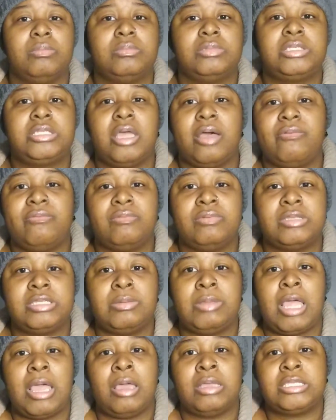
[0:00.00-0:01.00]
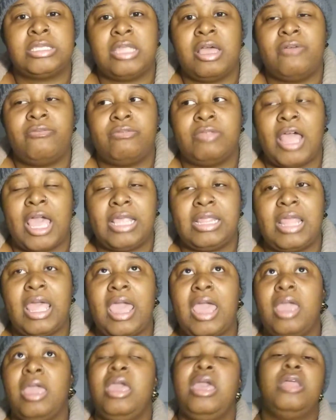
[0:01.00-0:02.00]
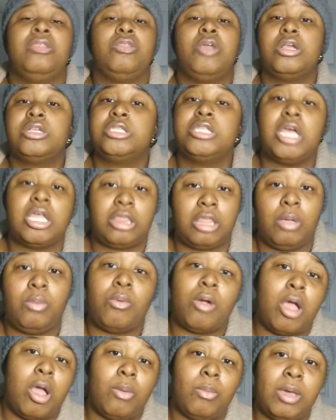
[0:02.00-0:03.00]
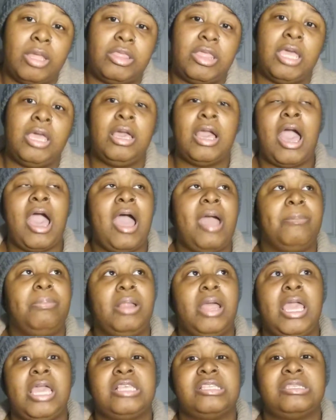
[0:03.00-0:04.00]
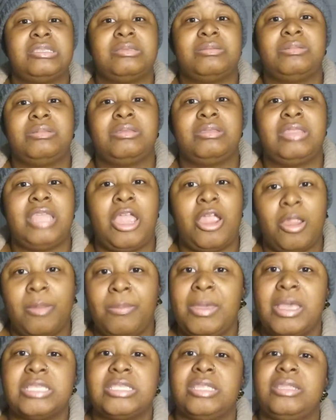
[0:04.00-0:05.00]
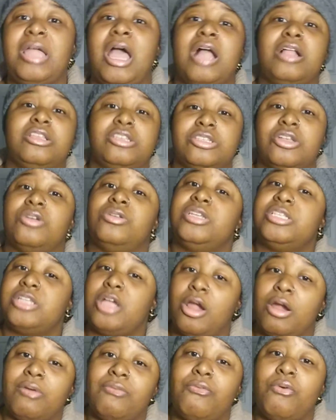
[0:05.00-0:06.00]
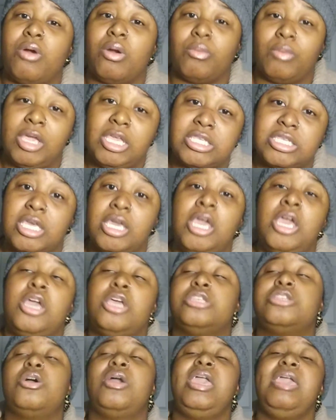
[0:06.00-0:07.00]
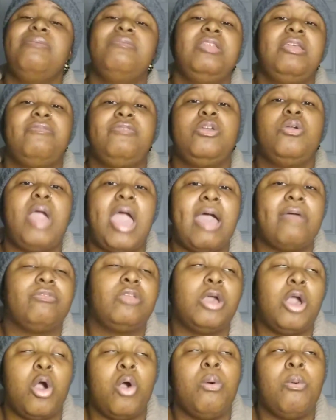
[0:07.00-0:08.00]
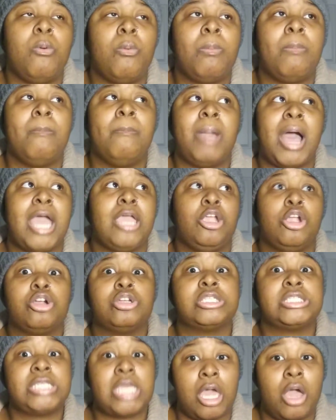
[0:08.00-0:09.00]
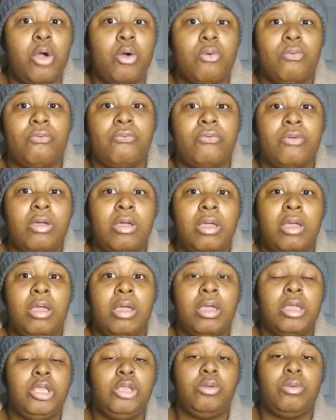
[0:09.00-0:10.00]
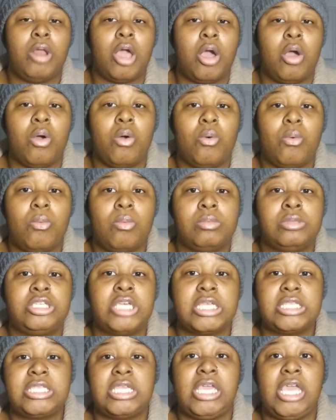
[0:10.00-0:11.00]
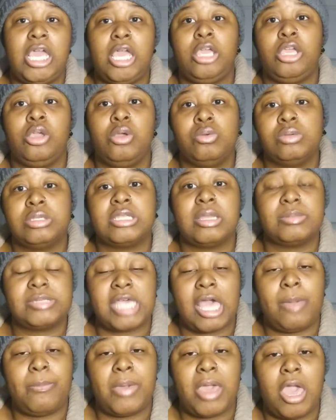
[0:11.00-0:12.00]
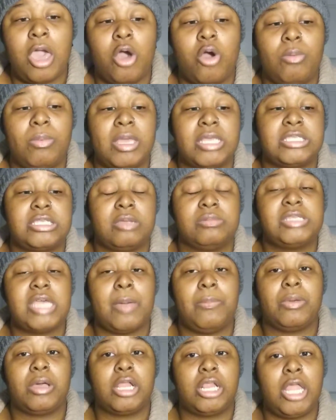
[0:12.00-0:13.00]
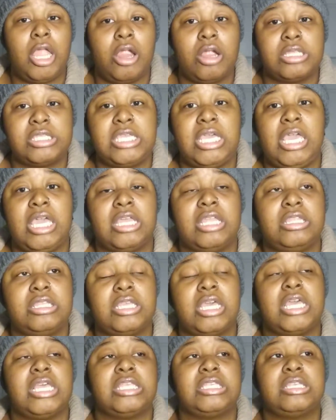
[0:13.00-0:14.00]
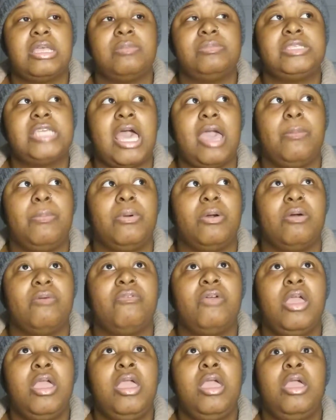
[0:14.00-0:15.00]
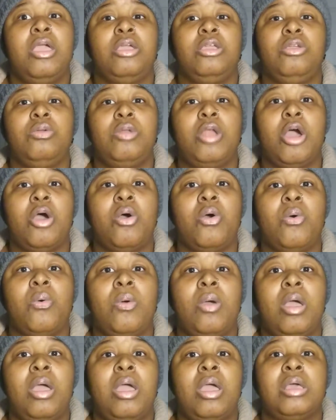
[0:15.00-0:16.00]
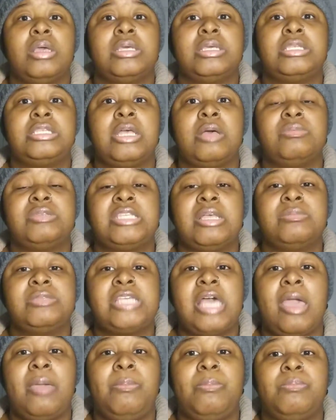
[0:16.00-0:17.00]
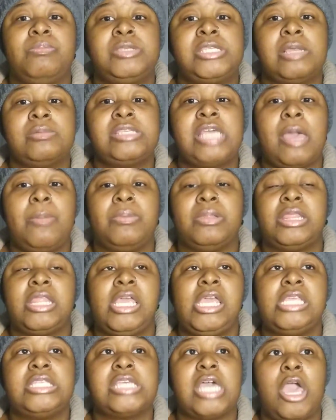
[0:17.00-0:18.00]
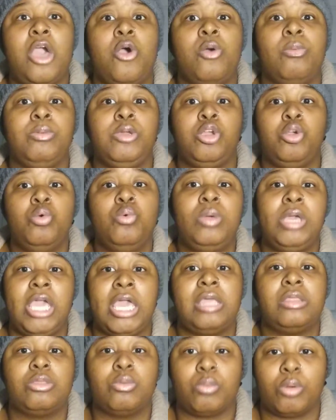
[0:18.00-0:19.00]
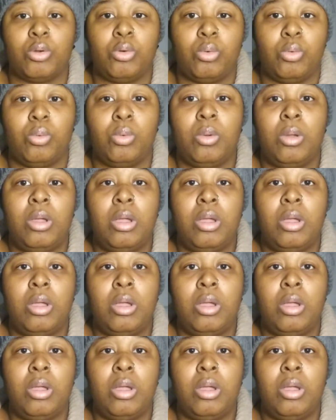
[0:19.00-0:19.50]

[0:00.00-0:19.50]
stuff like that. There's nothing wrong with it. God placed therapists and doctors on this earth for a reason. So even if you have to go by yourself, you know, just to get you some type of help and some type of clarity and some type of, you know, some type of thing to help you get through